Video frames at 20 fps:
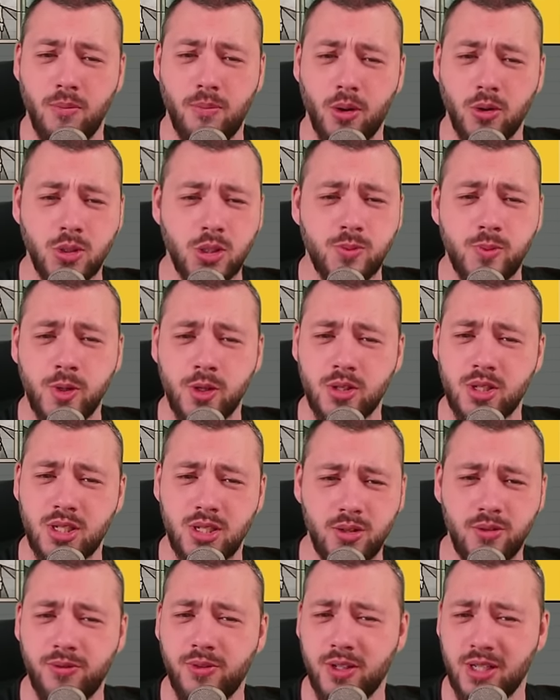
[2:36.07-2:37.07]
Bone Spear is
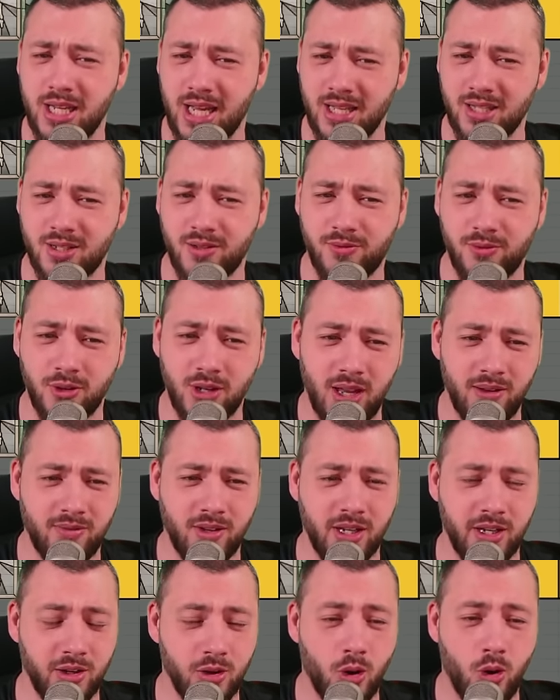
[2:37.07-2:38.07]
still fantastic for
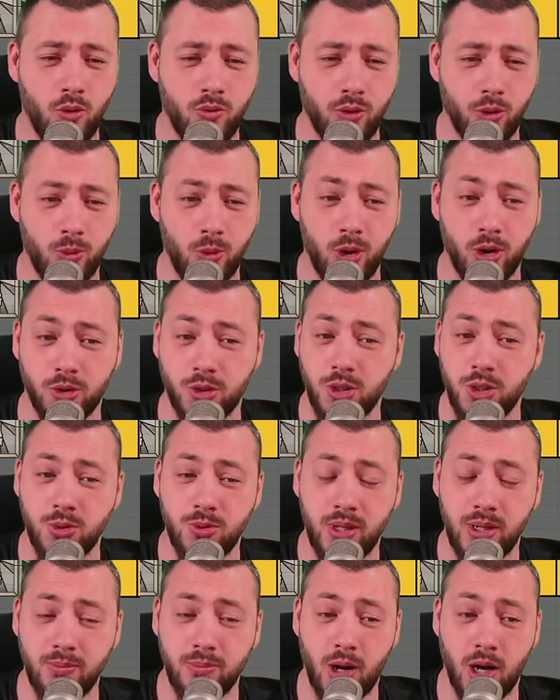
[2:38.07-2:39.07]
leveling, overworld,
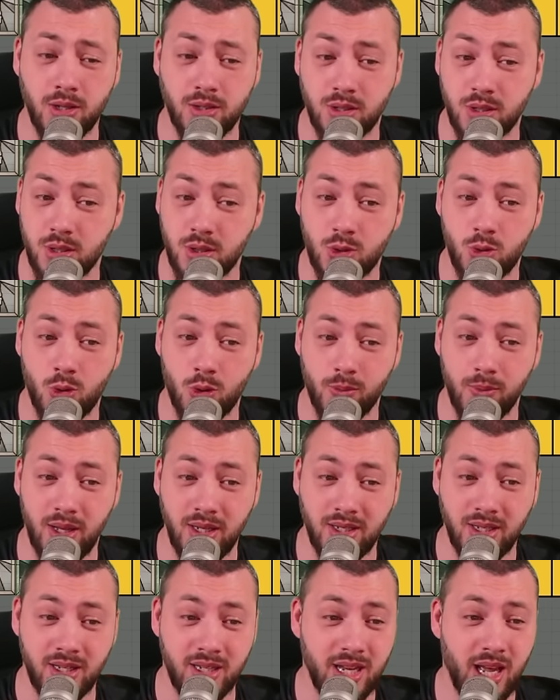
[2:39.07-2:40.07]
unique bosses,
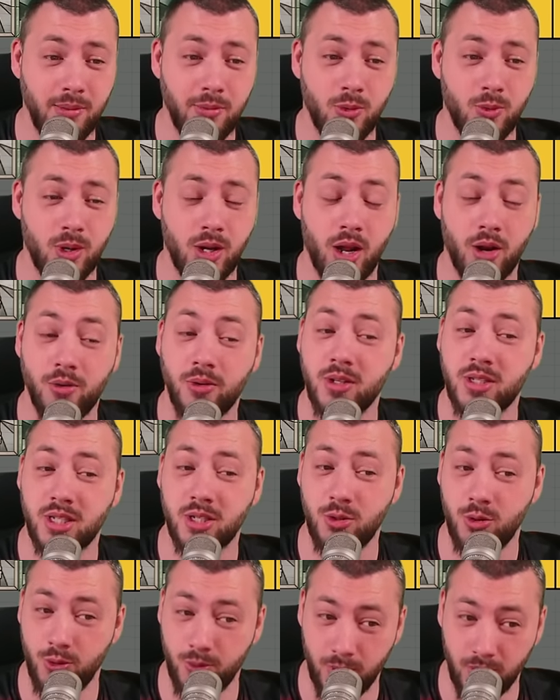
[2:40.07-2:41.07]
tormented, Nightmare 100s,
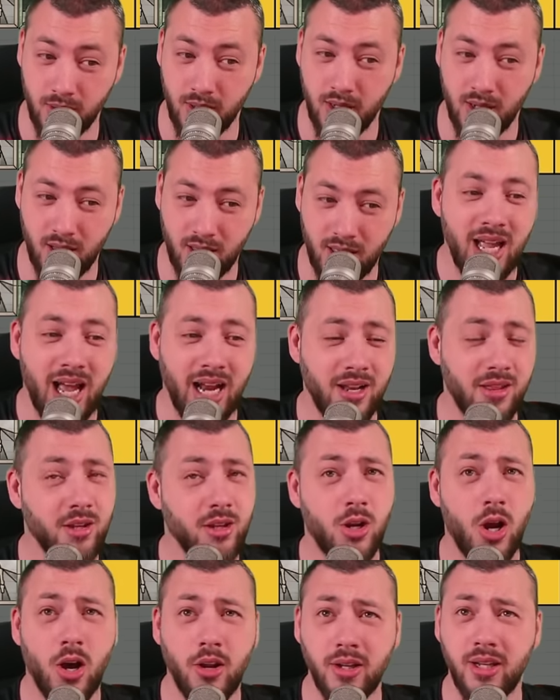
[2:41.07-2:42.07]
and Uber Lilith. And in the
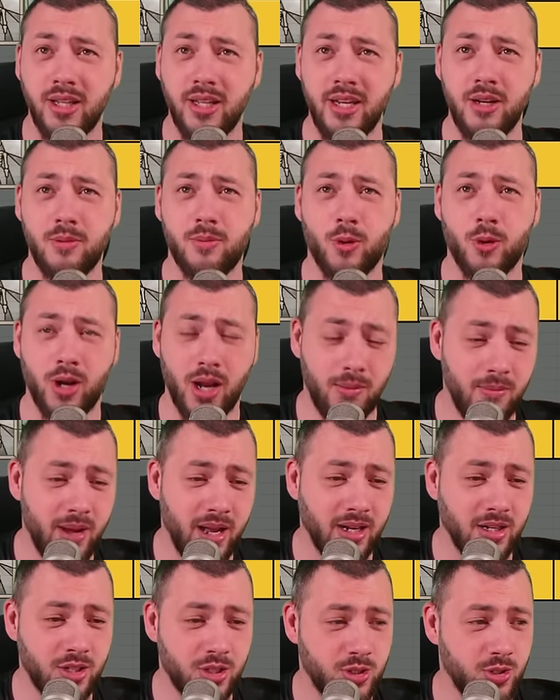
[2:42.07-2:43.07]
Gauntlet leaderboard, I
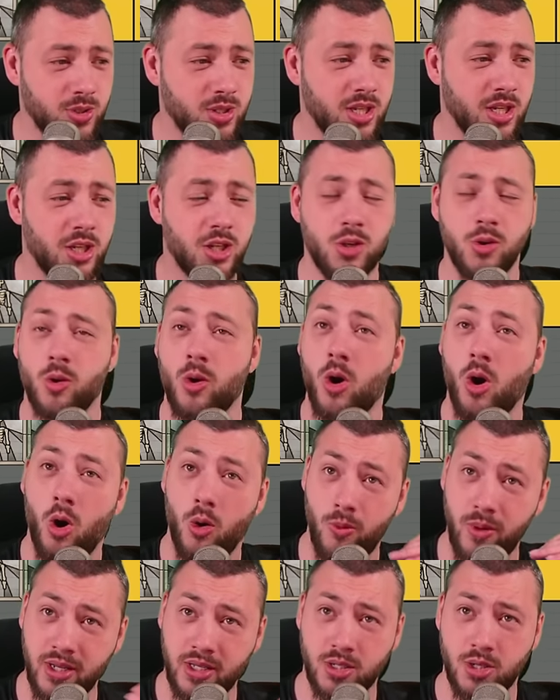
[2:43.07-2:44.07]
managed to secure
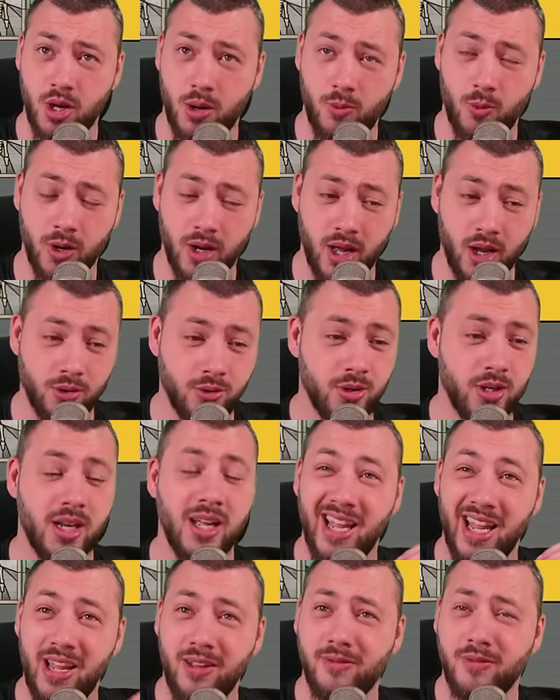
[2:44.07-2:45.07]
always top 100,
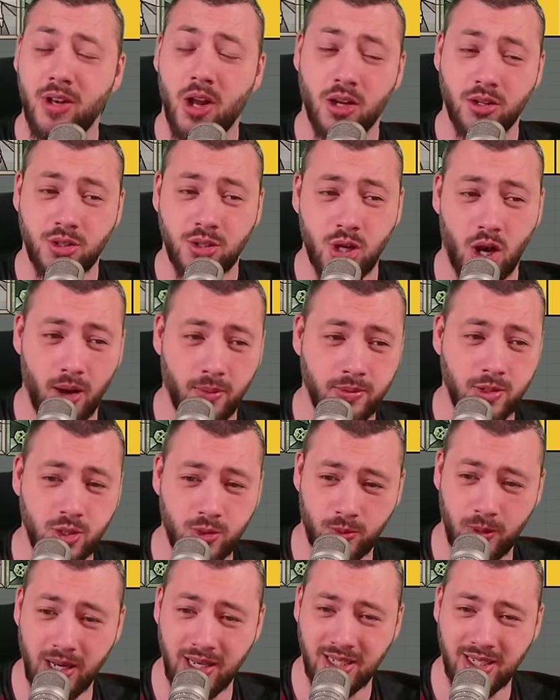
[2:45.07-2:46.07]
if not top
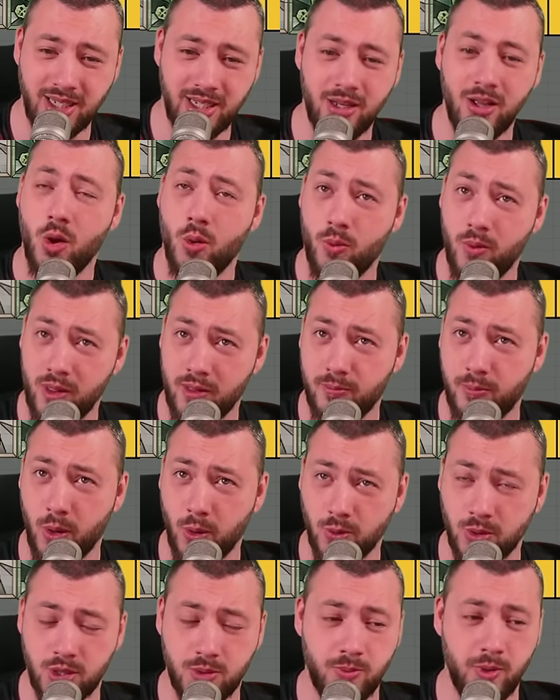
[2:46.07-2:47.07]
20, with
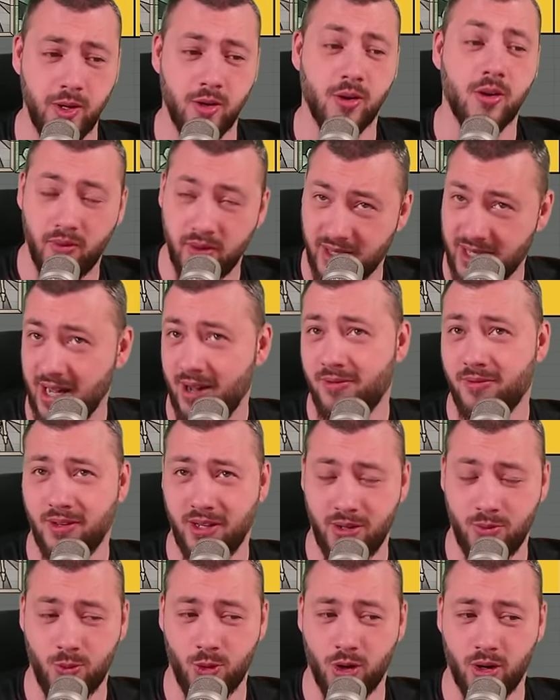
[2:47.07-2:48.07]
Bone Spear.
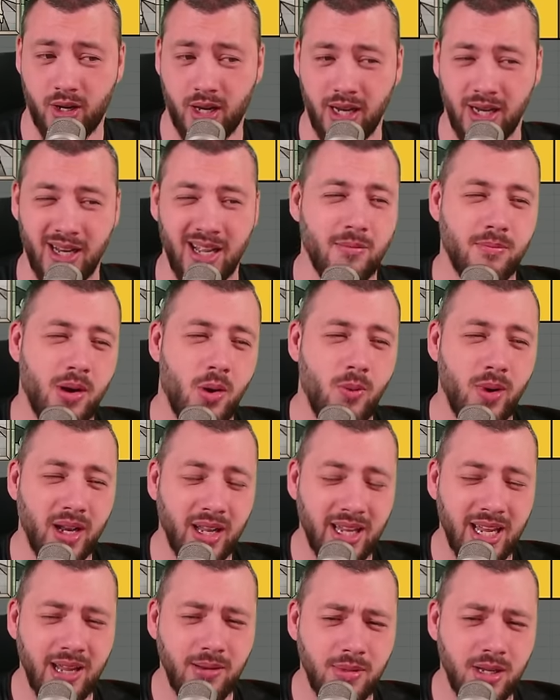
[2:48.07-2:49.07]
Definitely working. But when it
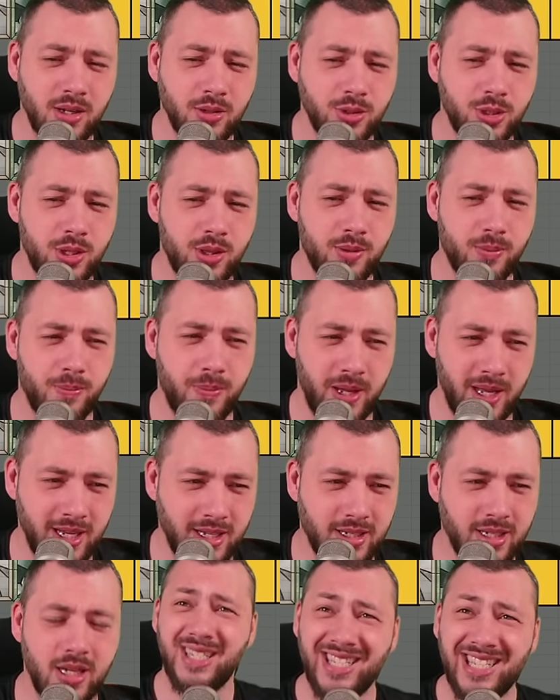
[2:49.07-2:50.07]
came down to the
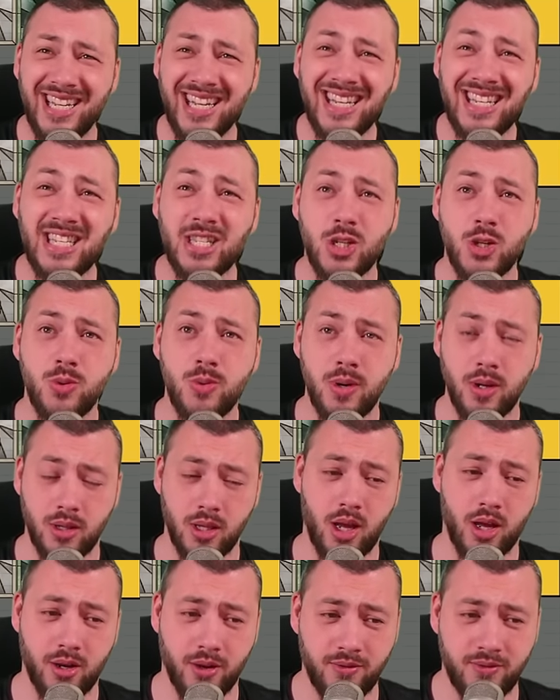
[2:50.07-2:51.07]
Pit, did do a
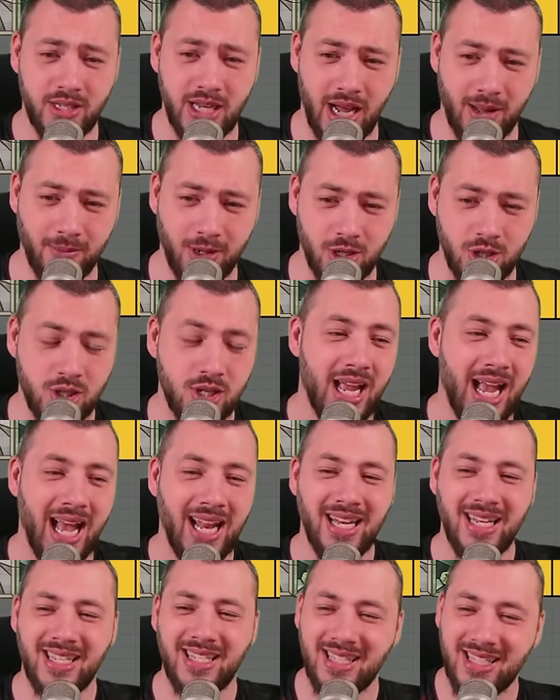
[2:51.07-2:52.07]
lot of damage,
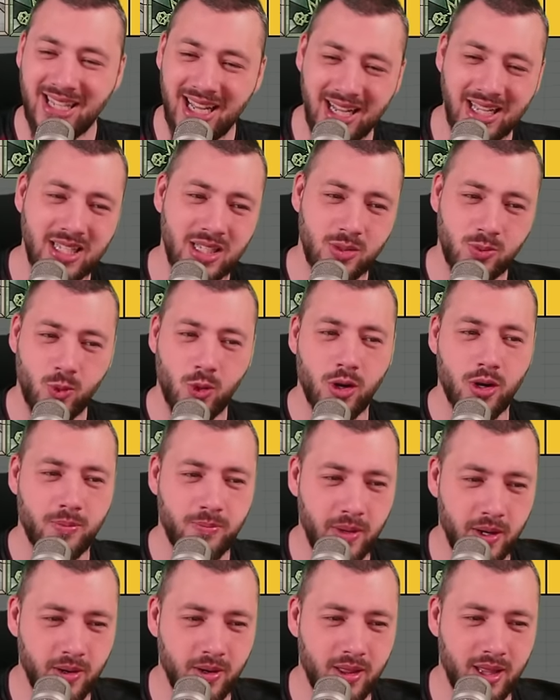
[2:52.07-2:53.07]
and it does work
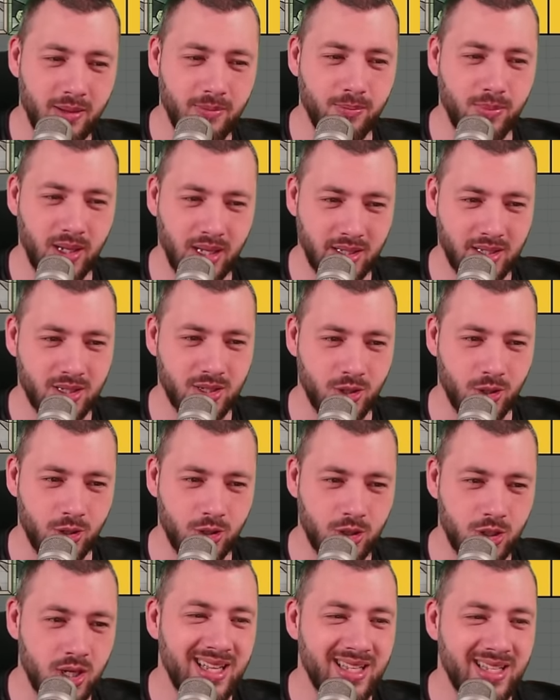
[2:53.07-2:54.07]
better than Blood
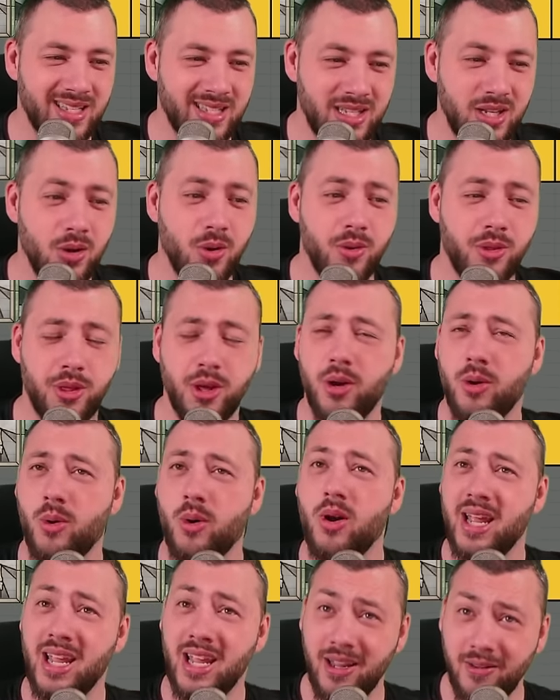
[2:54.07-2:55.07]
Surge. Still
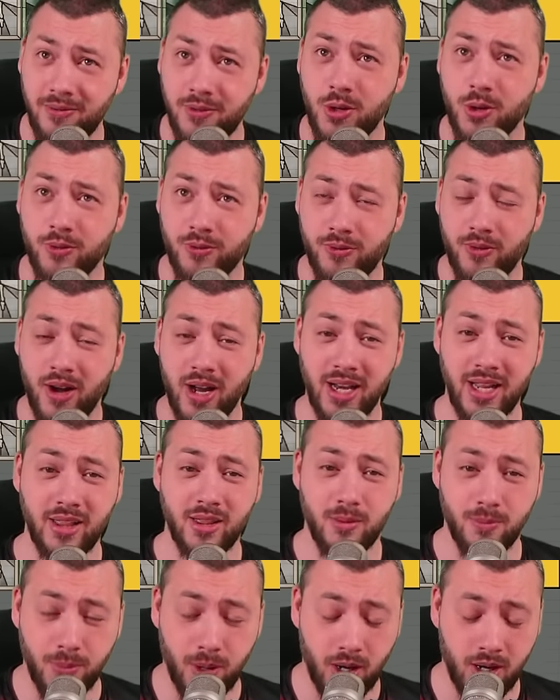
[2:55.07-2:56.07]
though, if you're fighting
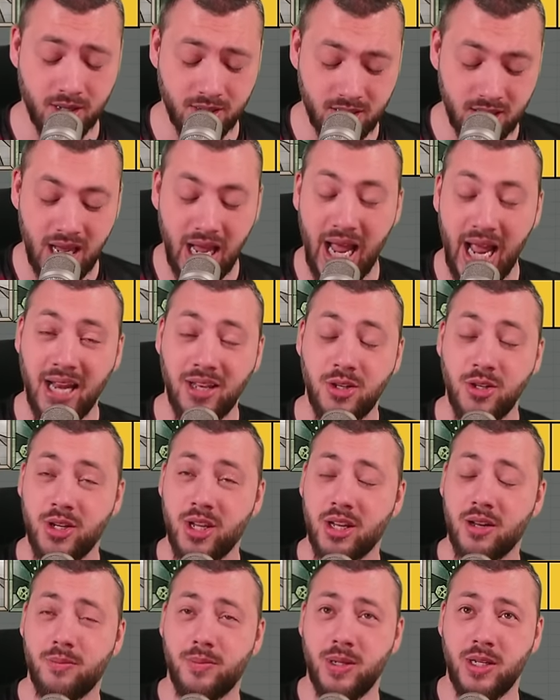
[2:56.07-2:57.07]
the boss and you're
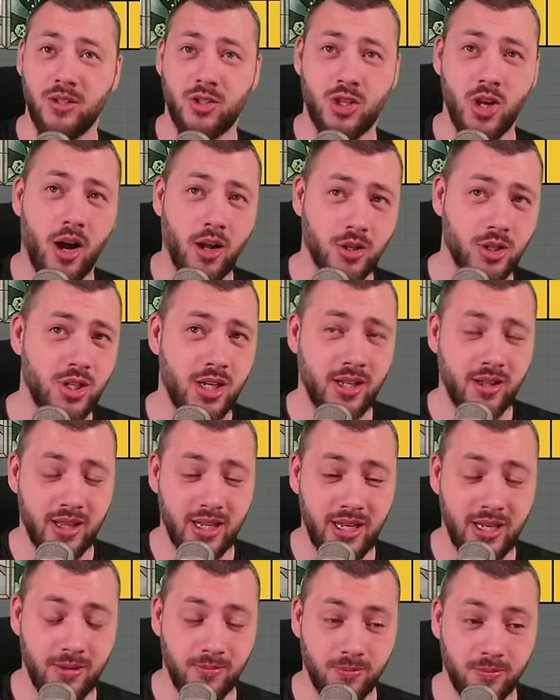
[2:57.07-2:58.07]
gonna be dodging
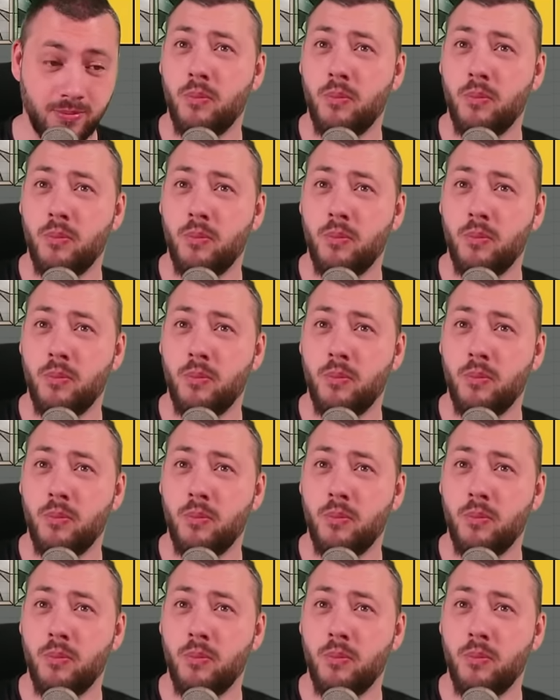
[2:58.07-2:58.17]
the